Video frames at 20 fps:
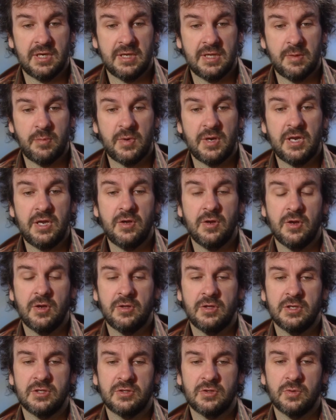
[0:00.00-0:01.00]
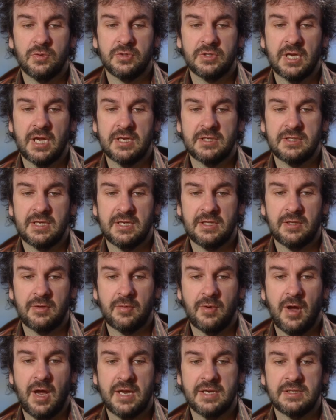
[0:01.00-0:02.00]
And then when he heard that Saul's aunts had the
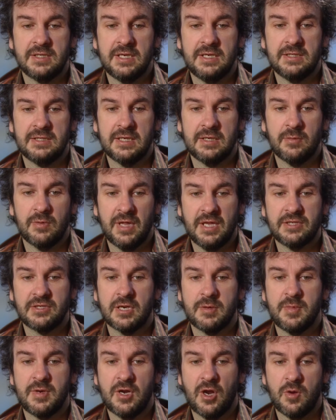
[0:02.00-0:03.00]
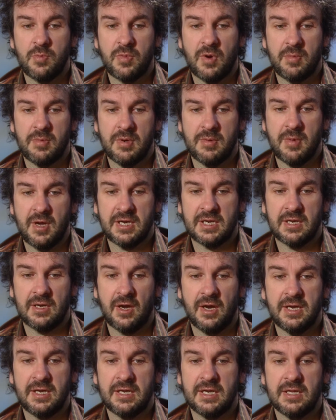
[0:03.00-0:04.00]
rights, he said, well, that's going to be no problem. I
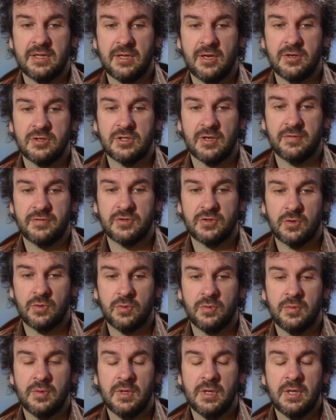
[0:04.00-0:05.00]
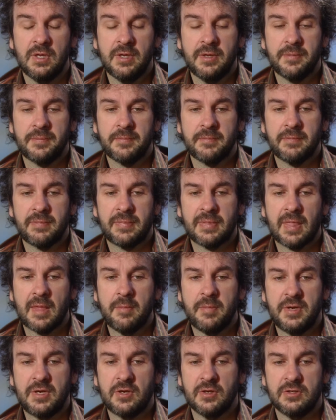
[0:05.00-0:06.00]
can get those off Saul,
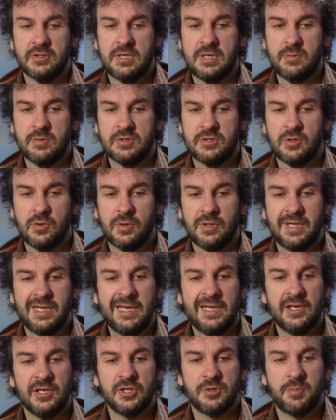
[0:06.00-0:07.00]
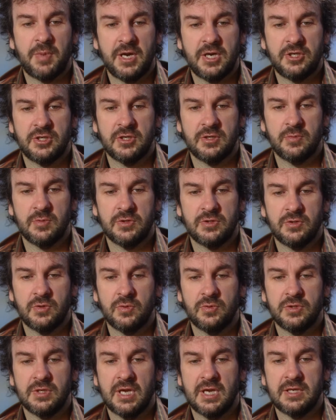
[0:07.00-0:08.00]
because he was doing The English Patient with
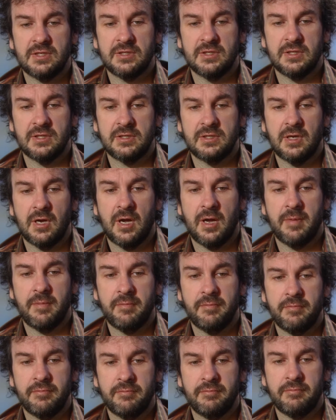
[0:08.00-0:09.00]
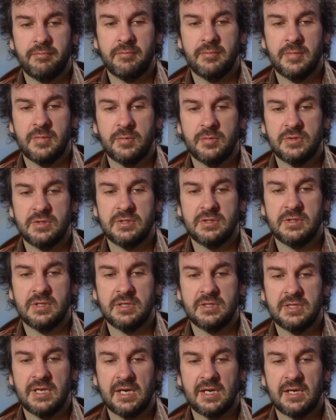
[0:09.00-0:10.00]
Saul's aunts at the time. It was
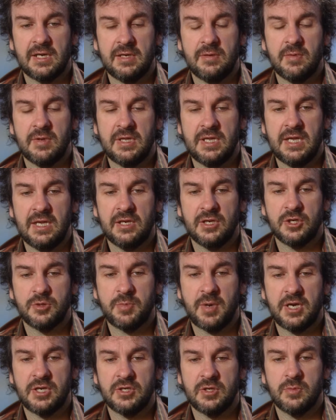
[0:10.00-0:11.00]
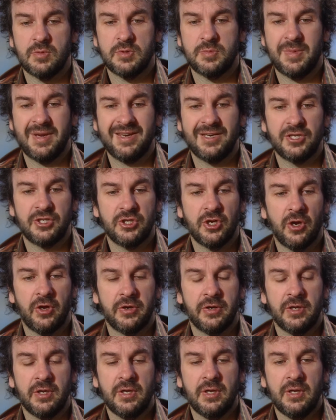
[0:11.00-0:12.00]
exactly when The English Patient was being shot.